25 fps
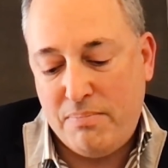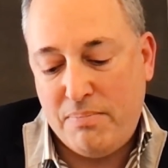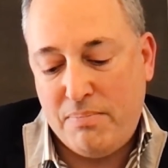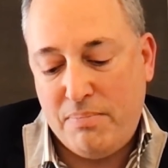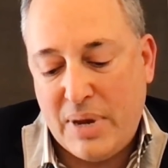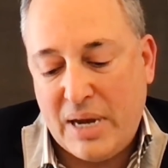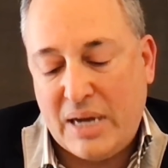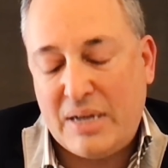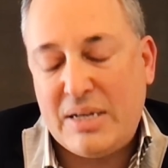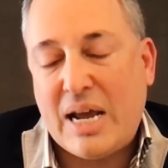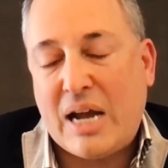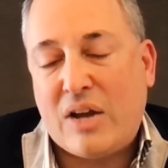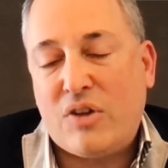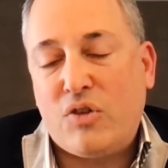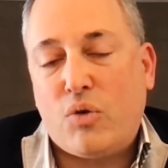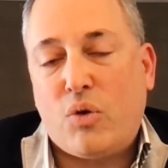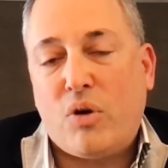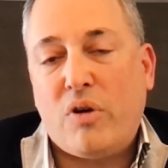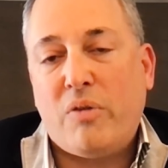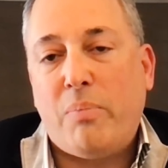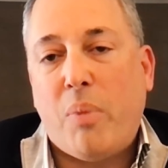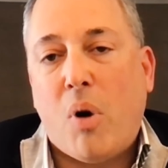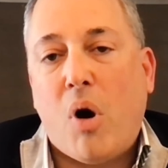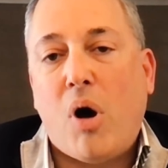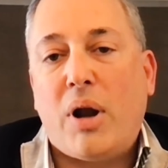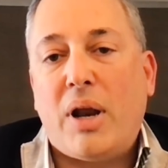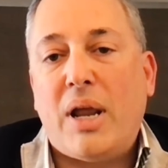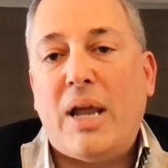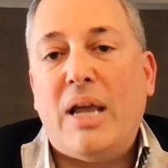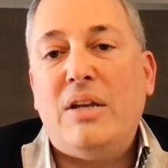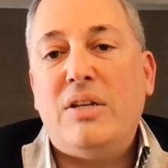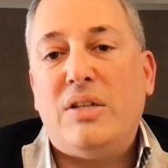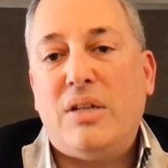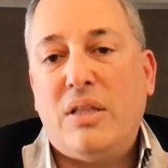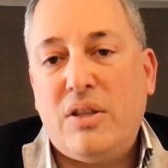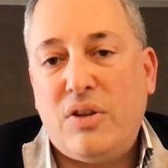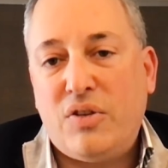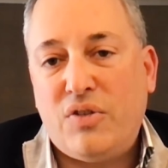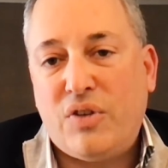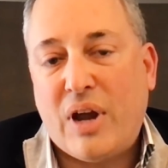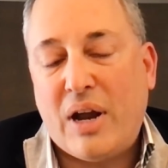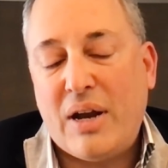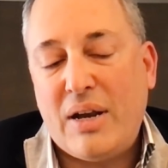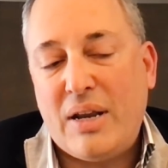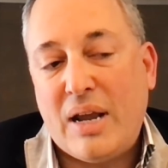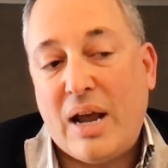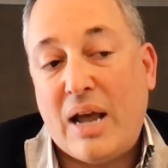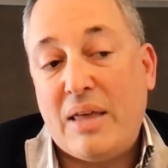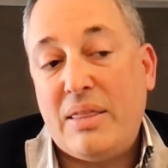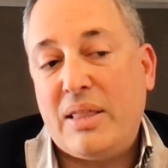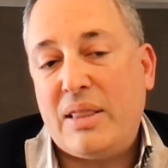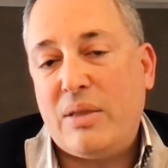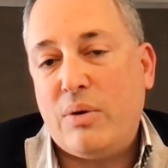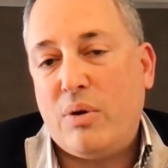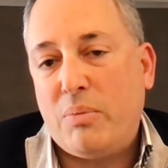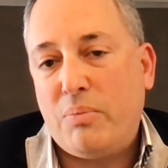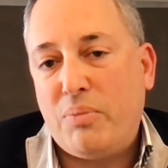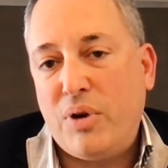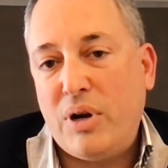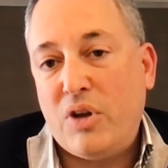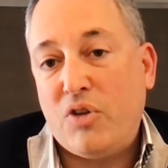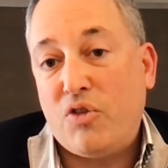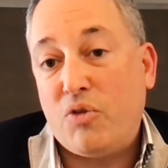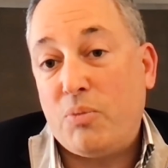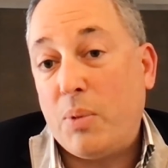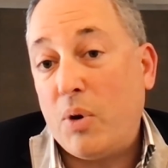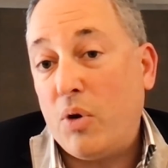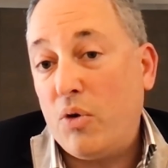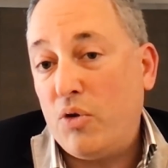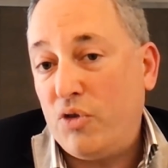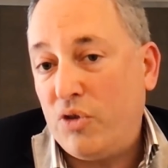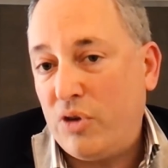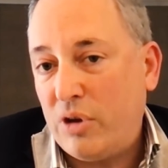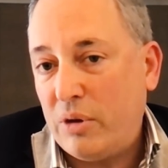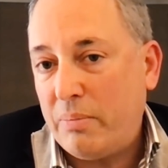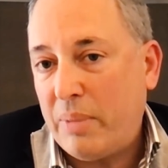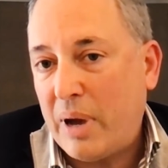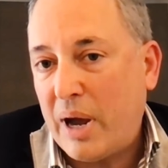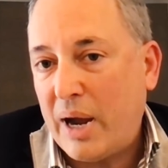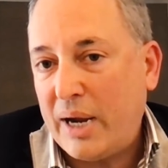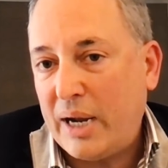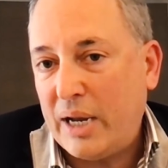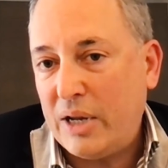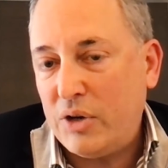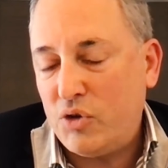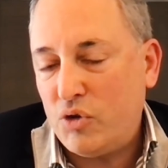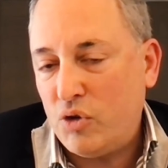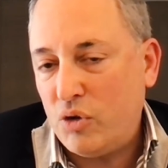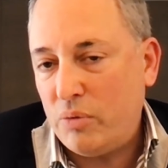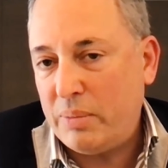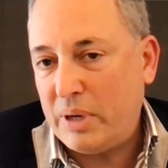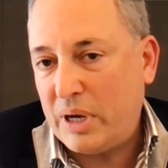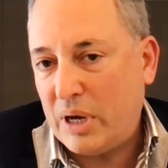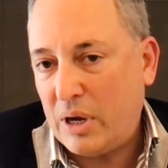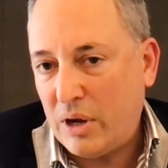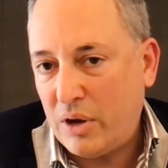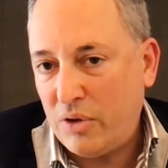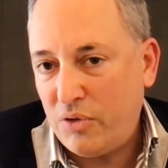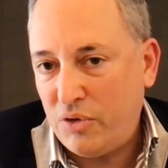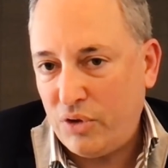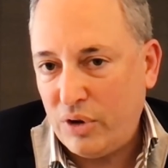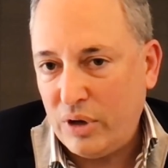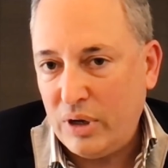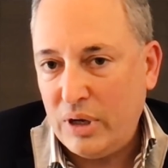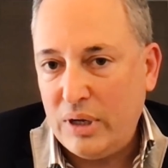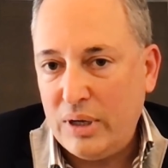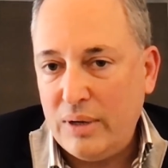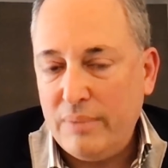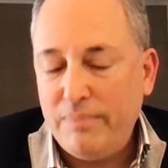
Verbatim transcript: big tech sort of bought into this idea. I think they were predisposed to buying into it because